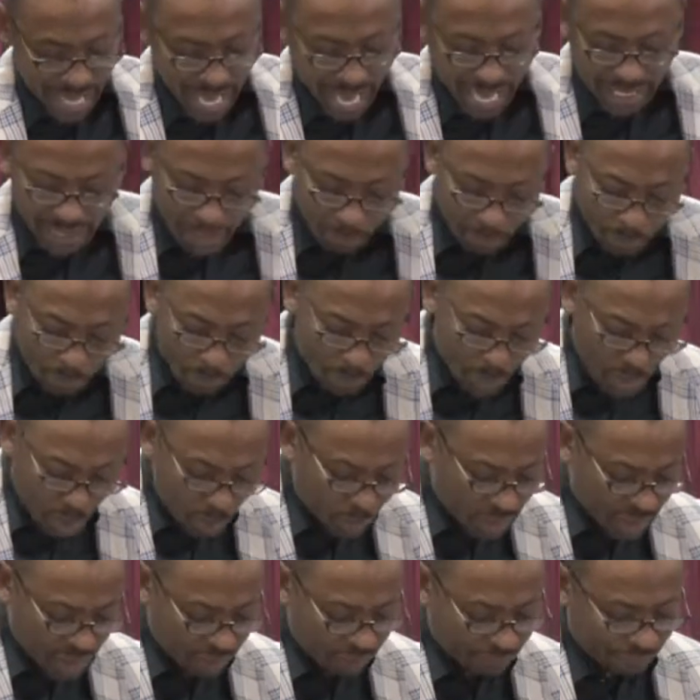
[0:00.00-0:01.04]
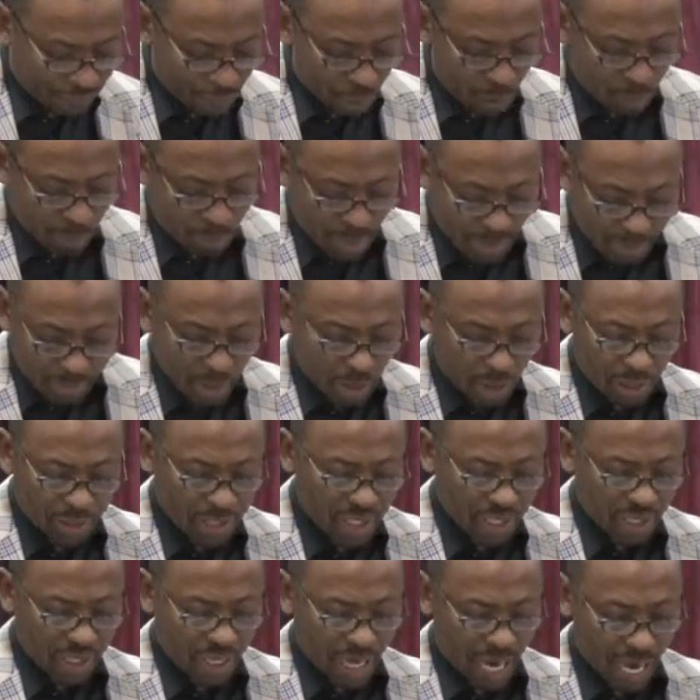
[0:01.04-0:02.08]
and the beautiful
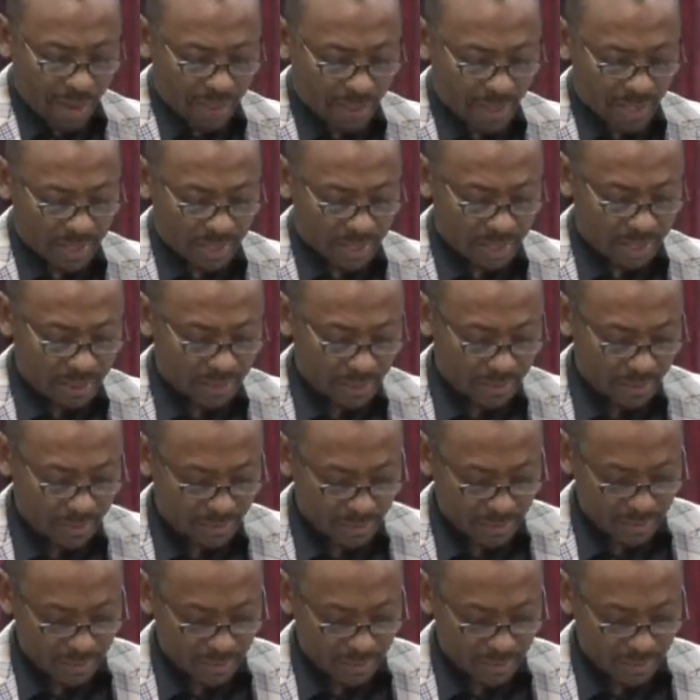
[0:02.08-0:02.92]
Babylonian garment,